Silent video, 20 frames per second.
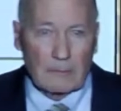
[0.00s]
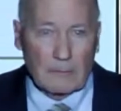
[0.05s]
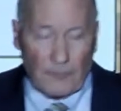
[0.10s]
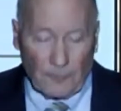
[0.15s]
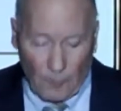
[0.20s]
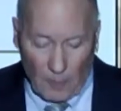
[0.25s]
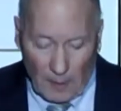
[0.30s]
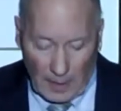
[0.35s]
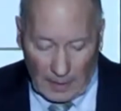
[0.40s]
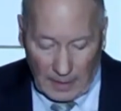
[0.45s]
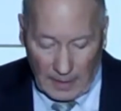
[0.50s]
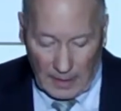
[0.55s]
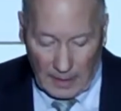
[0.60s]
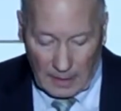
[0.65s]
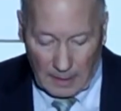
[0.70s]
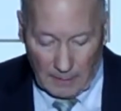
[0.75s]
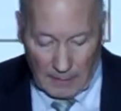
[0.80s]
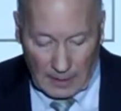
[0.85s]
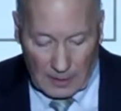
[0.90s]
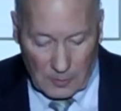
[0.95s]
Before I get
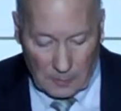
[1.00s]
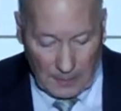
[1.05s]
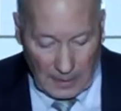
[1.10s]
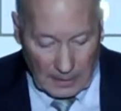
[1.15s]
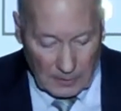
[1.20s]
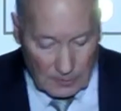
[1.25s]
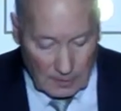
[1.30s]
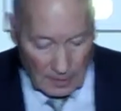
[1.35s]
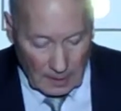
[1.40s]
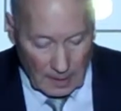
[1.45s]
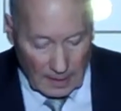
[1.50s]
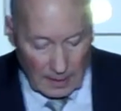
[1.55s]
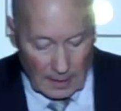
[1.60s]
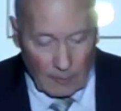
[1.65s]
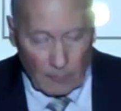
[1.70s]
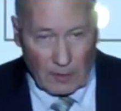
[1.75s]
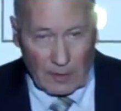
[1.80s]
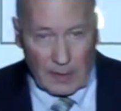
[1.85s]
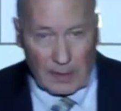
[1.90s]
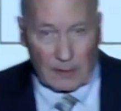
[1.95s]
into my speech tonight, I
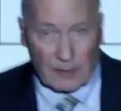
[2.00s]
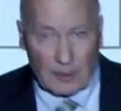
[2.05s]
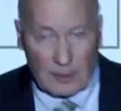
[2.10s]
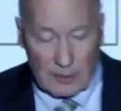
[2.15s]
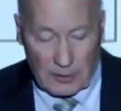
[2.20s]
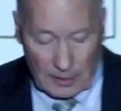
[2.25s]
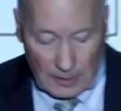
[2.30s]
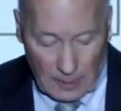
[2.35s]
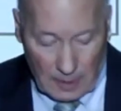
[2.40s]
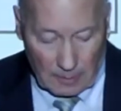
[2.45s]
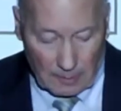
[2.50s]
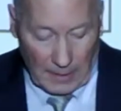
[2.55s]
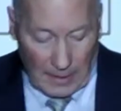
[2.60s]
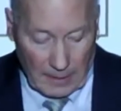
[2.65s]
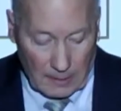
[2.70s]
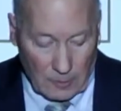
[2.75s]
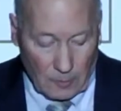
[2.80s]
want to introduce a young man